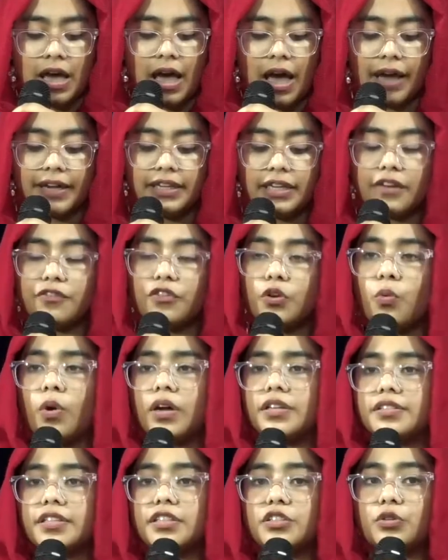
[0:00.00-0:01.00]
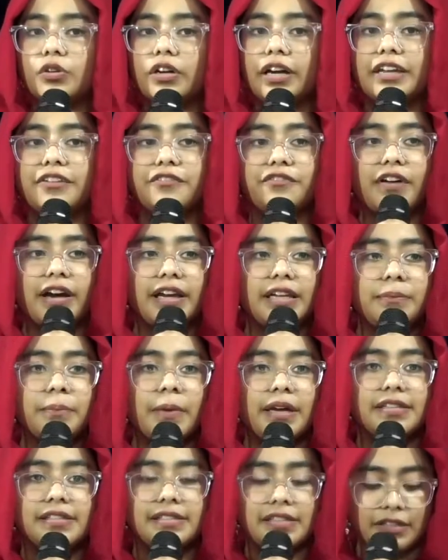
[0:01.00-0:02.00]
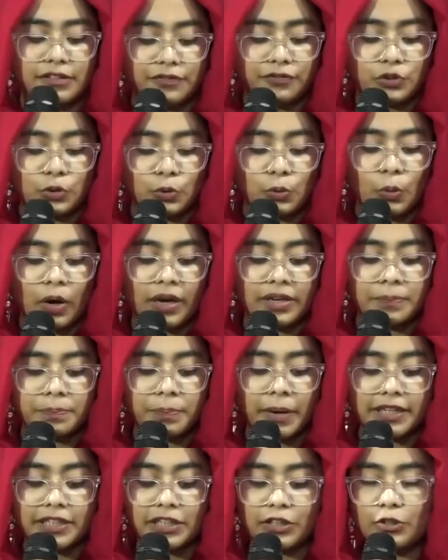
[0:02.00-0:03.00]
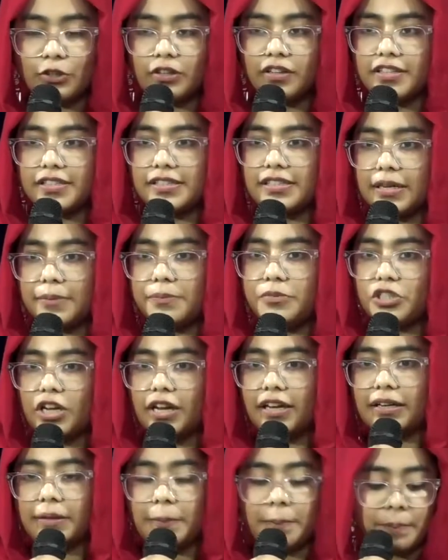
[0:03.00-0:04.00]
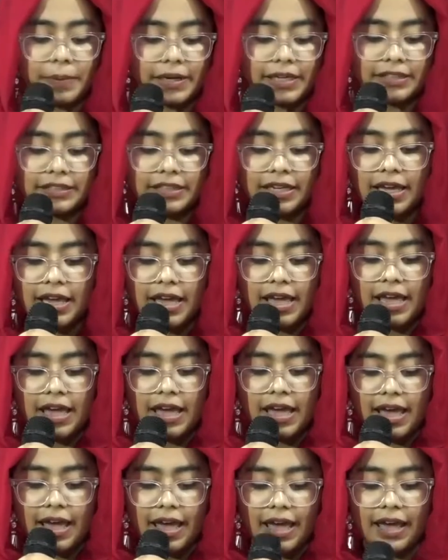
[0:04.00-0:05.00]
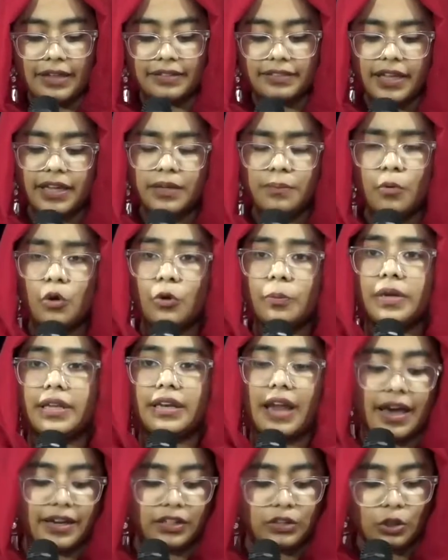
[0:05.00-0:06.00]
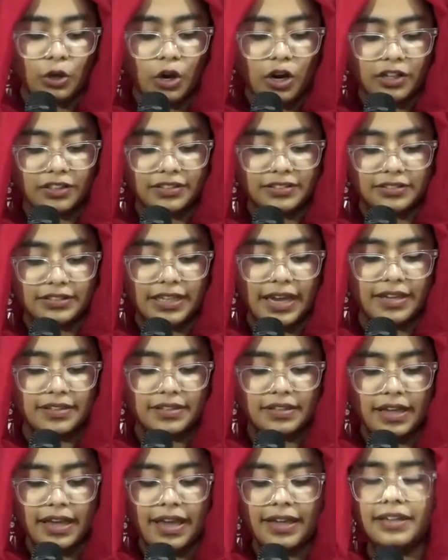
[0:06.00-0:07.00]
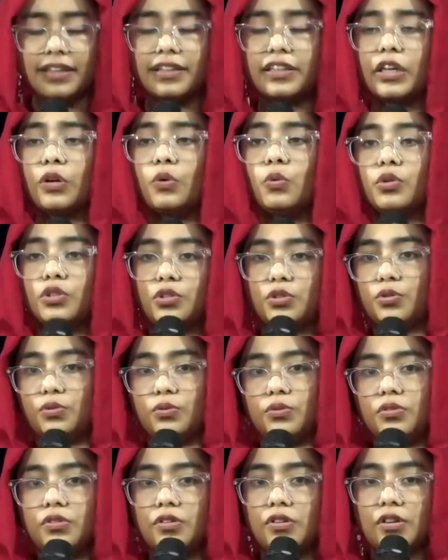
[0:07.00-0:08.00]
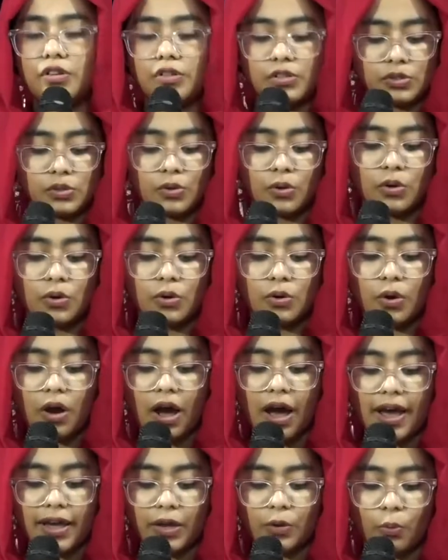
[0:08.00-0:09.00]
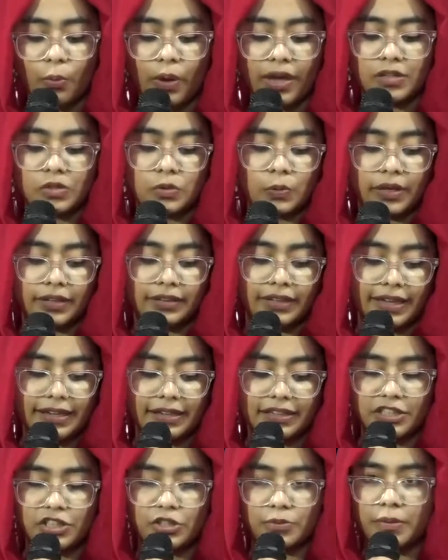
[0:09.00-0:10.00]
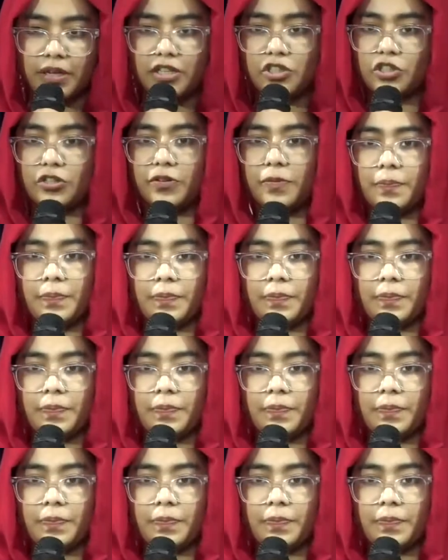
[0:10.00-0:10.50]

I never wanted to confine myself to one particular subject, but at that moment I thought that anything would do. So I went with English major.